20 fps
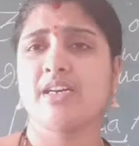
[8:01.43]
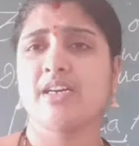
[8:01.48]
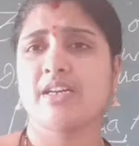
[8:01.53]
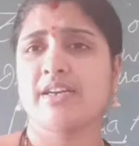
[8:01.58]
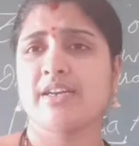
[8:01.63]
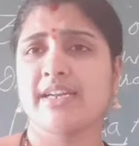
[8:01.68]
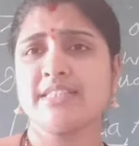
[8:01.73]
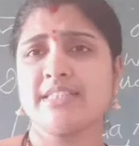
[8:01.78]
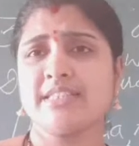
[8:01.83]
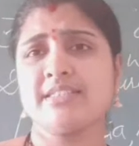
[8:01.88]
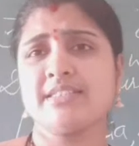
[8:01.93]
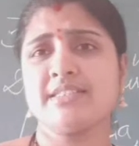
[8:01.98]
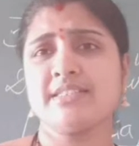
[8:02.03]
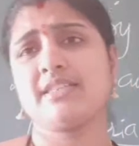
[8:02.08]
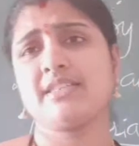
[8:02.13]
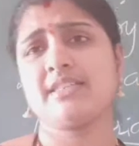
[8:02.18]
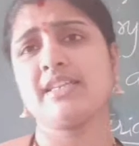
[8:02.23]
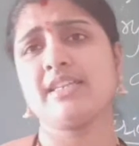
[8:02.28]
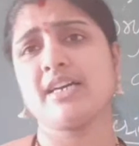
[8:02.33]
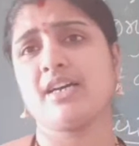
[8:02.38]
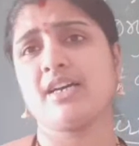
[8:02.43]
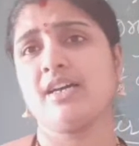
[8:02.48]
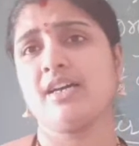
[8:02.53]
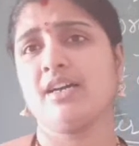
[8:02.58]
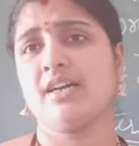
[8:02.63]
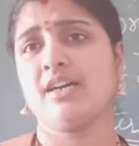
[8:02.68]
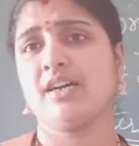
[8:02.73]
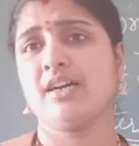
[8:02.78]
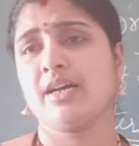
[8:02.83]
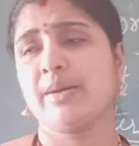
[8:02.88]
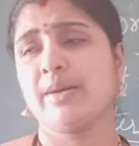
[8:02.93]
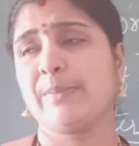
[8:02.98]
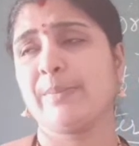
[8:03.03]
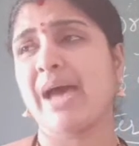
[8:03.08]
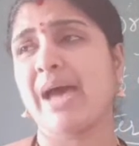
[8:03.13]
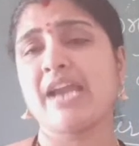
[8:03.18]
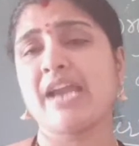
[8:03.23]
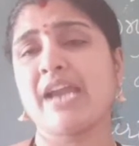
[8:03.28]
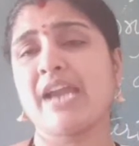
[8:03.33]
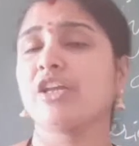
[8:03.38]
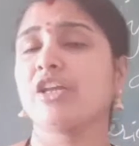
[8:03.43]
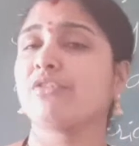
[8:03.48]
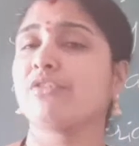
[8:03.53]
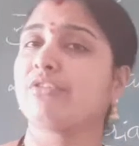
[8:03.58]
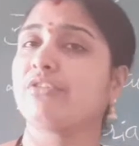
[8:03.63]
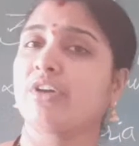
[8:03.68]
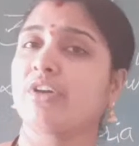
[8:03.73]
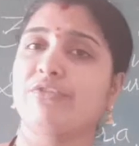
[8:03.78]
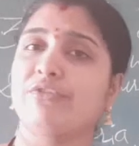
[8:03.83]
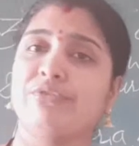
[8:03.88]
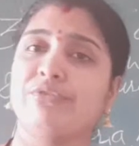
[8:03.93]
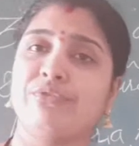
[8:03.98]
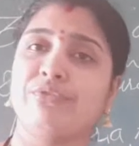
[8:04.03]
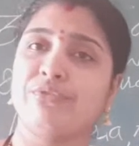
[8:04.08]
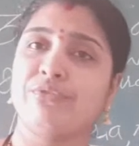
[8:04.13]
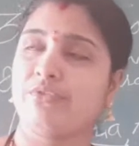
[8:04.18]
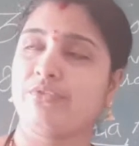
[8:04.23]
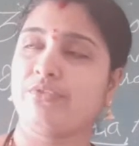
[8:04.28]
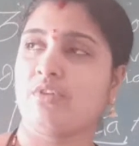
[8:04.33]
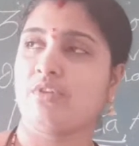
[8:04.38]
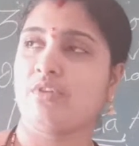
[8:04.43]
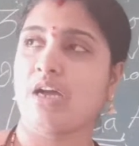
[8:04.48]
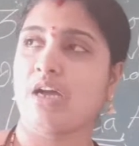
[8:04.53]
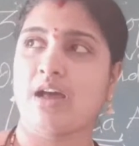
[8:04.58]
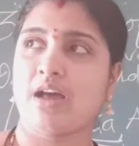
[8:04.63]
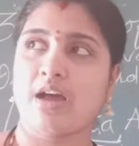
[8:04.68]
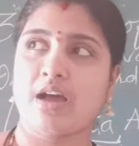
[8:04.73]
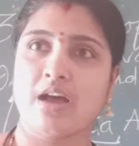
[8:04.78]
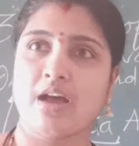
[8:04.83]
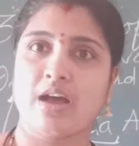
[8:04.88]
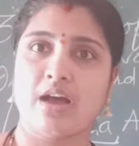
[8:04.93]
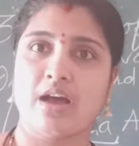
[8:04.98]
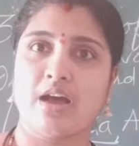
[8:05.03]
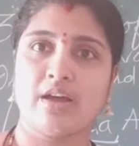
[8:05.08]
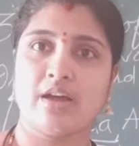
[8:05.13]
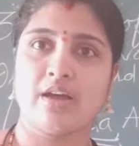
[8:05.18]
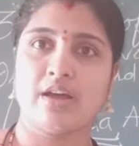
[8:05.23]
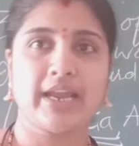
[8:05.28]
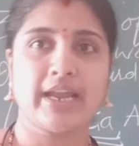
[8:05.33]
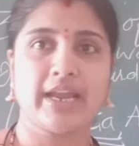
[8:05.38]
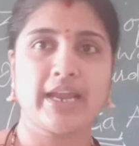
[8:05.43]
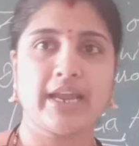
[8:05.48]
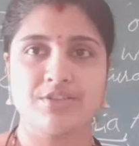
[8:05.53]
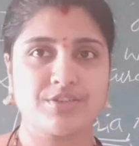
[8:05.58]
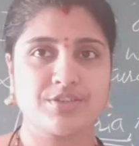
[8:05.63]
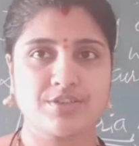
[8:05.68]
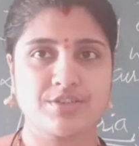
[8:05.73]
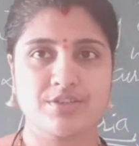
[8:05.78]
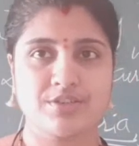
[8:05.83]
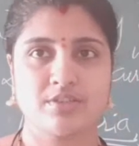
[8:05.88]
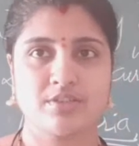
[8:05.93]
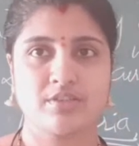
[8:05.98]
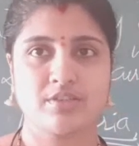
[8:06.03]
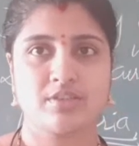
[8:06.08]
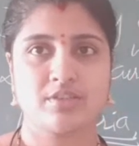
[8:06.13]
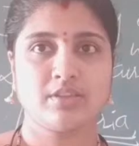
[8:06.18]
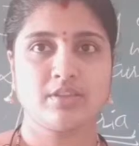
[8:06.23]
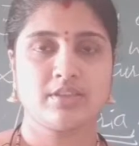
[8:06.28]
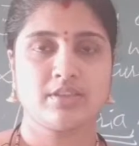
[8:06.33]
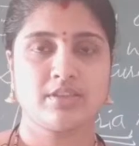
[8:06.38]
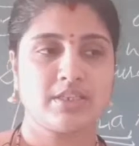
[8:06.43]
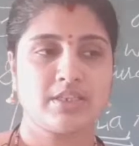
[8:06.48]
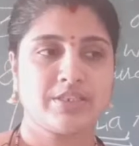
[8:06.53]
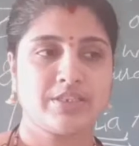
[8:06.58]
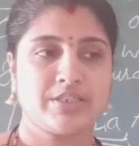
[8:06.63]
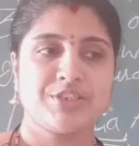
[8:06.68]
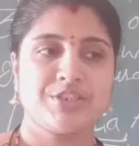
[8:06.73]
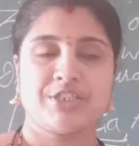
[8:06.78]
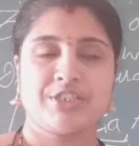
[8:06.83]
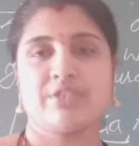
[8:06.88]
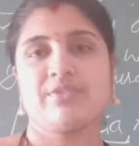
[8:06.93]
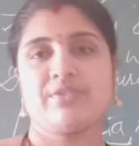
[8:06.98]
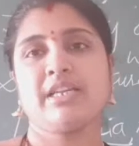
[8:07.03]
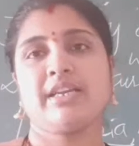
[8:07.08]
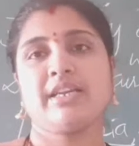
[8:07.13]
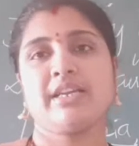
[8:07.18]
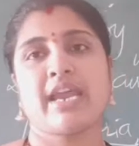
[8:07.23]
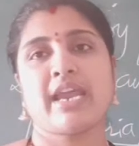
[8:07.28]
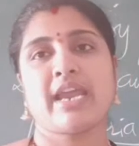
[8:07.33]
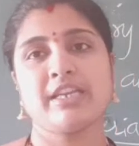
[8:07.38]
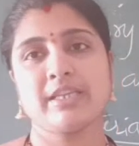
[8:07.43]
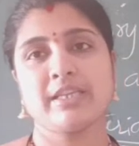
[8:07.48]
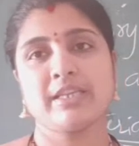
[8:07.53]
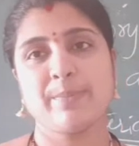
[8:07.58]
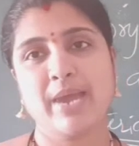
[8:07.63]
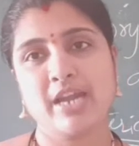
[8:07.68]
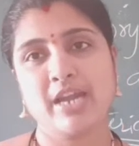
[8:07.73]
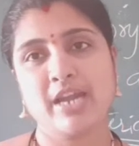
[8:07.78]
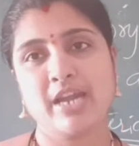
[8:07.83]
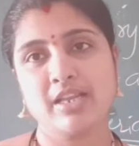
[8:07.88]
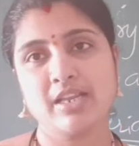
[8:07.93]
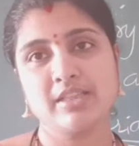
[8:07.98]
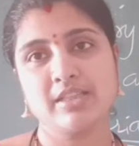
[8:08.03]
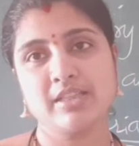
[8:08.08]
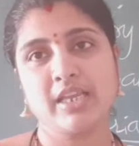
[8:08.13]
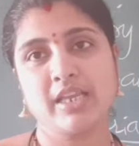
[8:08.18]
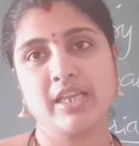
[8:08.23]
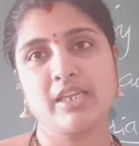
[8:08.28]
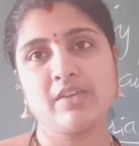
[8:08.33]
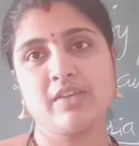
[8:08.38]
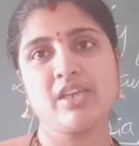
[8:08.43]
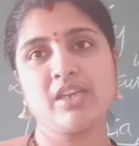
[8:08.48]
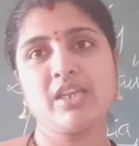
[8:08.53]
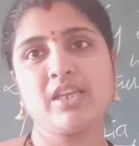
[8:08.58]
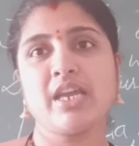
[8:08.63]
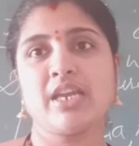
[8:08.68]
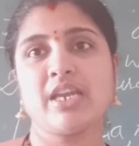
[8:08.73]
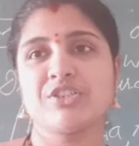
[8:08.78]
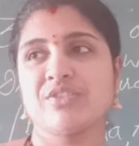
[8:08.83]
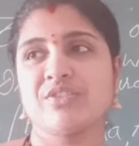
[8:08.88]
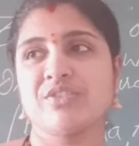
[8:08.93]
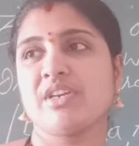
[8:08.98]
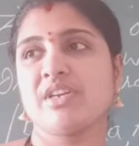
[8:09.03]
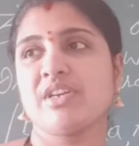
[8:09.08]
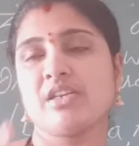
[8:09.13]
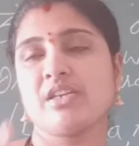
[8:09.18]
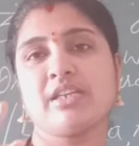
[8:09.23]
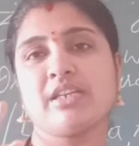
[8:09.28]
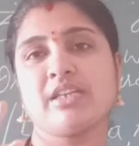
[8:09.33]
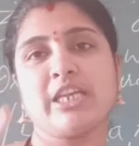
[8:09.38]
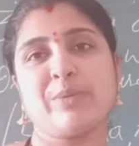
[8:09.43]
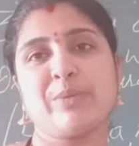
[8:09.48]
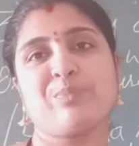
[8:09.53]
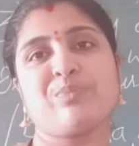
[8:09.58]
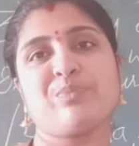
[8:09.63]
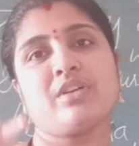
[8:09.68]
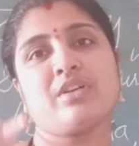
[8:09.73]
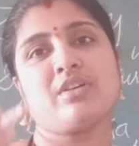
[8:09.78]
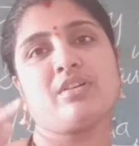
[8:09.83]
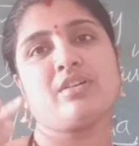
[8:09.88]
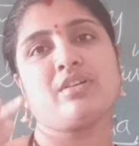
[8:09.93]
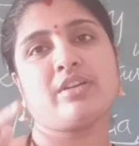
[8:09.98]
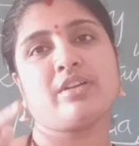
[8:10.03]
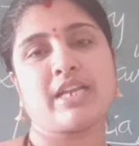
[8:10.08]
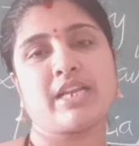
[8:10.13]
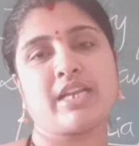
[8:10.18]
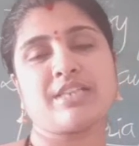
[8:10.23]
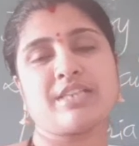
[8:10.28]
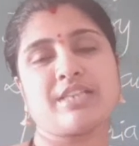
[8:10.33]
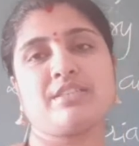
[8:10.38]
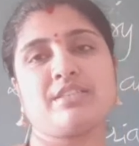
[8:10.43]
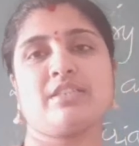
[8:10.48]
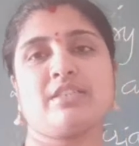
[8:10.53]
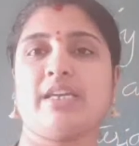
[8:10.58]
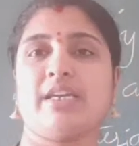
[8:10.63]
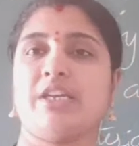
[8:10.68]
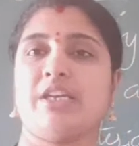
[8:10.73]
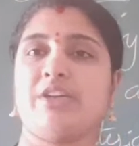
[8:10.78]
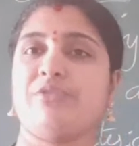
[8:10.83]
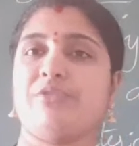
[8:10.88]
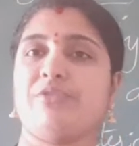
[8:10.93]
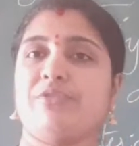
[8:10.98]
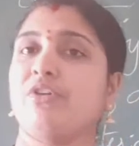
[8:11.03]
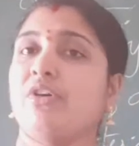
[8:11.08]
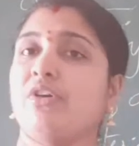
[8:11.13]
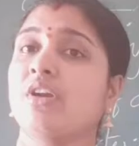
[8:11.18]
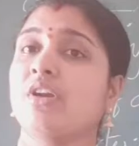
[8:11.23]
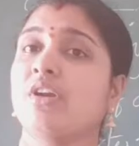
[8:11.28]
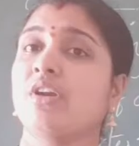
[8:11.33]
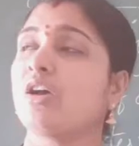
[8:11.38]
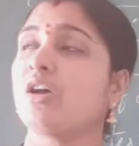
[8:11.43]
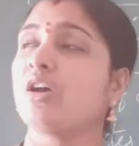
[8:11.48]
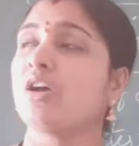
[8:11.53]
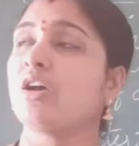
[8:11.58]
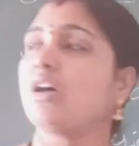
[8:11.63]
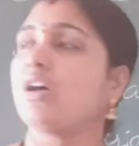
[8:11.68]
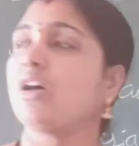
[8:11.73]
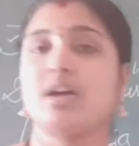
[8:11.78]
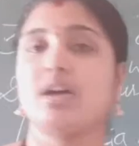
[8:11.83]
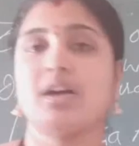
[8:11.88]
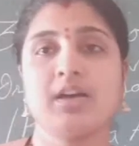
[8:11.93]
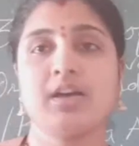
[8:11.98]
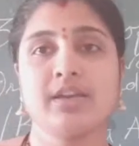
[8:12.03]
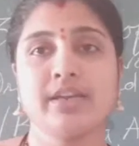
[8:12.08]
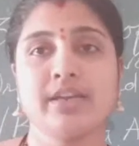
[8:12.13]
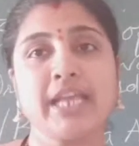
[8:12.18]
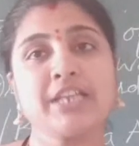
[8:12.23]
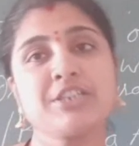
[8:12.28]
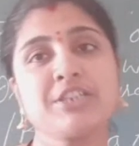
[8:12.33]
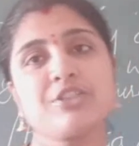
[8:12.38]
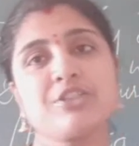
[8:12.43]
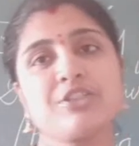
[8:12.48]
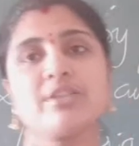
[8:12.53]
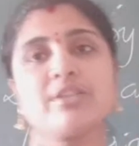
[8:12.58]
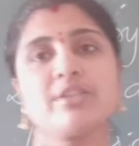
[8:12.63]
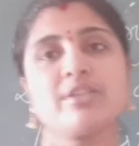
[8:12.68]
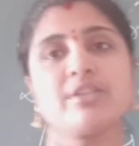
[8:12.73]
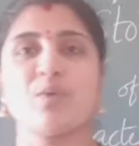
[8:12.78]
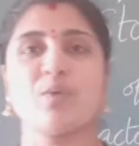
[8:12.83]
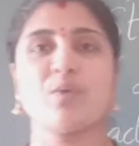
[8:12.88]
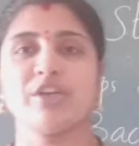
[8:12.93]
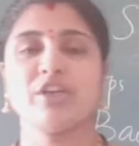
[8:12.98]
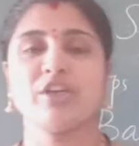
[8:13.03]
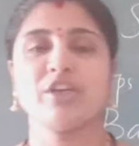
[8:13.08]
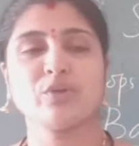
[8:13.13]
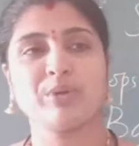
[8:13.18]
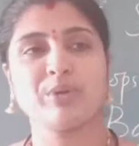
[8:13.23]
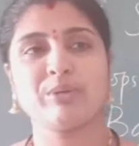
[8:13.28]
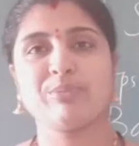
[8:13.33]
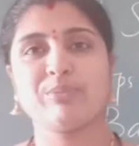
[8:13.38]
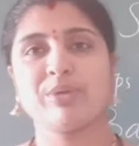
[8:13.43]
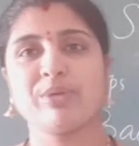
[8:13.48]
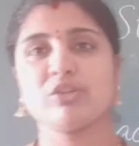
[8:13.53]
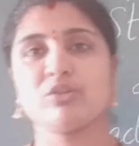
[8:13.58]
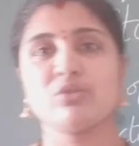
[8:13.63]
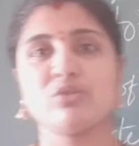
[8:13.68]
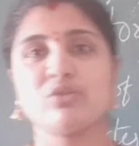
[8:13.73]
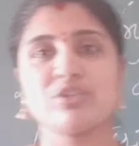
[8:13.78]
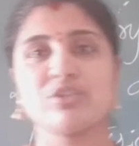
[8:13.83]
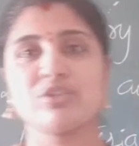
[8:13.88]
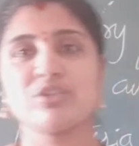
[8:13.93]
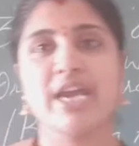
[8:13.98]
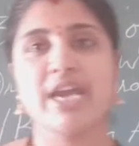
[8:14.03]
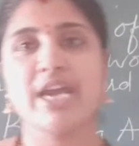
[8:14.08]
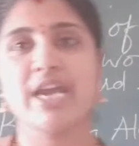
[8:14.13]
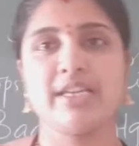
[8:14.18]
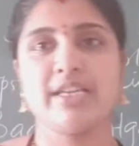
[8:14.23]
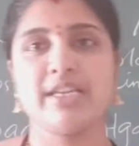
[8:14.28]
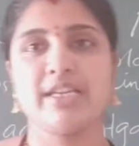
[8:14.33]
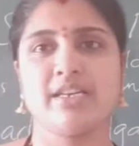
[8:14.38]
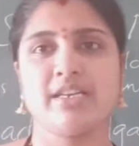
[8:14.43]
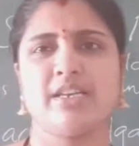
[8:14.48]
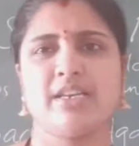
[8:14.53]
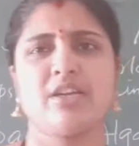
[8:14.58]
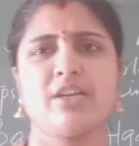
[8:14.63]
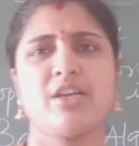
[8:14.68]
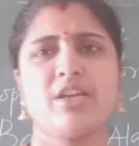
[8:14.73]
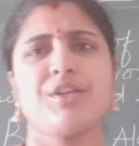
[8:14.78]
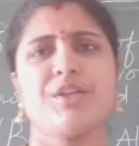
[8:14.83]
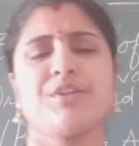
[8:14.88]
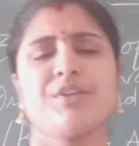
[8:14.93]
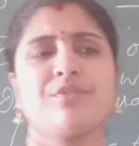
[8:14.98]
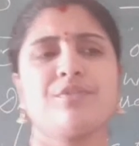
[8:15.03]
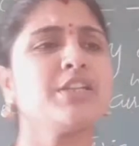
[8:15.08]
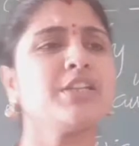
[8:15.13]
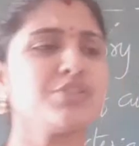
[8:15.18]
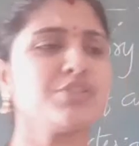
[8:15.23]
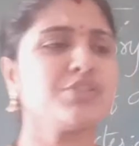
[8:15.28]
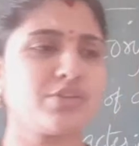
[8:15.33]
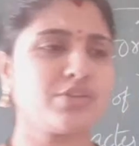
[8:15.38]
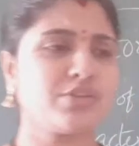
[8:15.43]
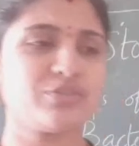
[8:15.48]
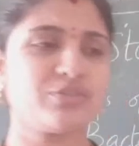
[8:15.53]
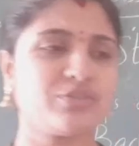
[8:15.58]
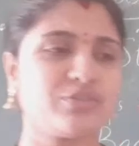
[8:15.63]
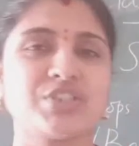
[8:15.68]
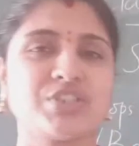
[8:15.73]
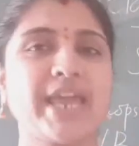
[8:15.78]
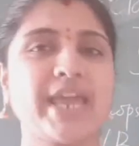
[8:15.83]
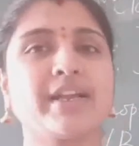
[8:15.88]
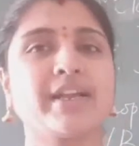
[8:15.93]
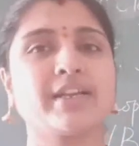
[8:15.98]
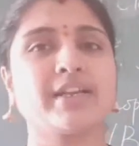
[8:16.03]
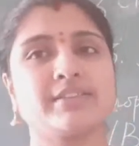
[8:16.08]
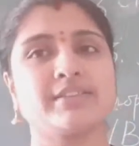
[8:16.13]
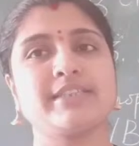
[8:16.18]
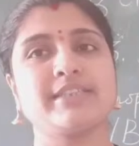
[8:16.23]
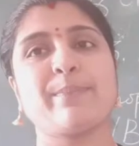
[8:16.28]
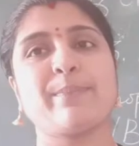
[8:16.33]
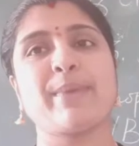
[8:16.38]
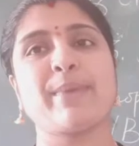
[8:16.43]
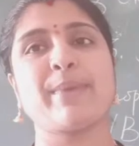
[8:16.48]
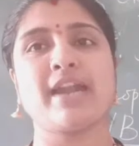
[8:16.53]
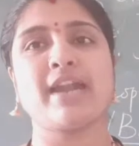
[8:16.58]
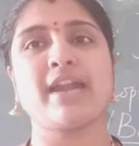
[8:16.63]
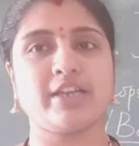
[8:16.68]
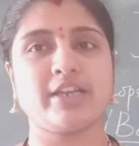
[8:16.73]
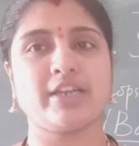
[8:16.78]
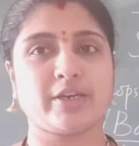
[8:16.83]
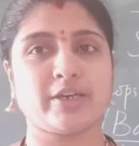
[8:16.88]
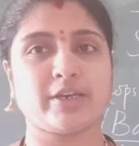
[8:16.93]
rest the batter for night. She will grind the batter in the evening and she will keep rest it for next day morning to prepare dosha and idli. Once you check the batter